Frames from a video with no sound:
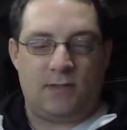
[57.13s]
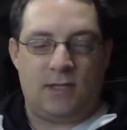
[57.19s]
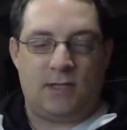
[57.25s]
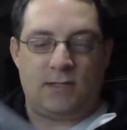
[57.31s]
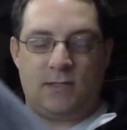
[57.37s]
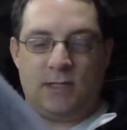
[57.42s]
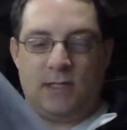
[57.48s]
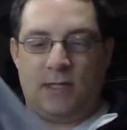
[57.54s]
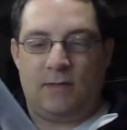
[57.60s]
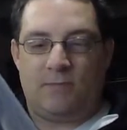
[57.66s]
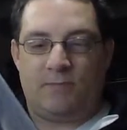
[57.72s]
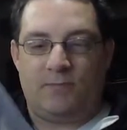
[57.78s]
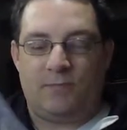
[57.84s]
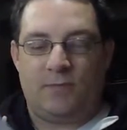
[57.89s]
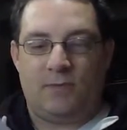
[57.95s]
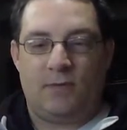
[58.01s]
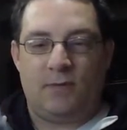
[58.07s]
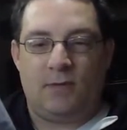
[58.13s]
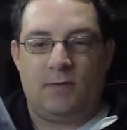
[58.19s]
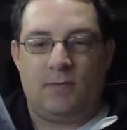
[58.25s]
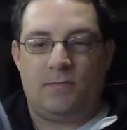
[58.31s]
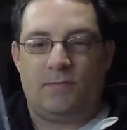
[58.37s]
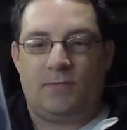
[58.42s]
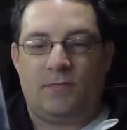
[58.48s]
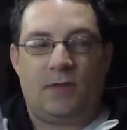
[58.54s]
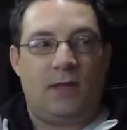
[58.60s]
So that's the
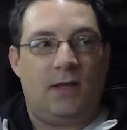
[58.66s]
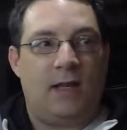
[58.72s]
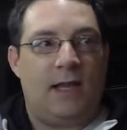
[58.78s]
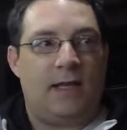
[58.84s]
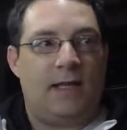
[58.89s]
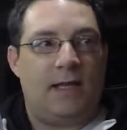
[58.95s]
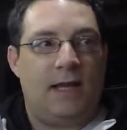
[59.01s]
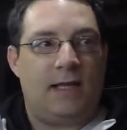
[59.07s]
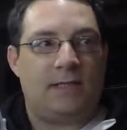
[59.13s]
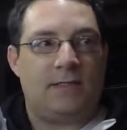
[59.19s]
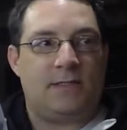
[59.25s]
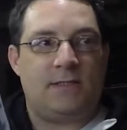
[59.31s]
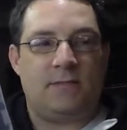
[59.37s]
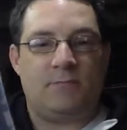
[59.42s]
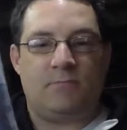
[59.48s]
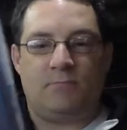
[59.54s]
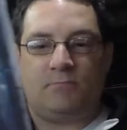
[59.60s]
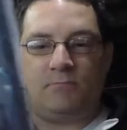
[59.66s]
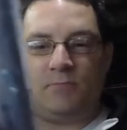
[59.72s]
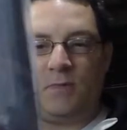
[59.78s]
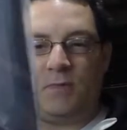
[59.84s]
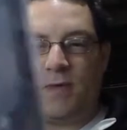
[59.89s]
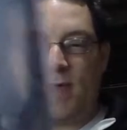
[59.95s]
landing legs, the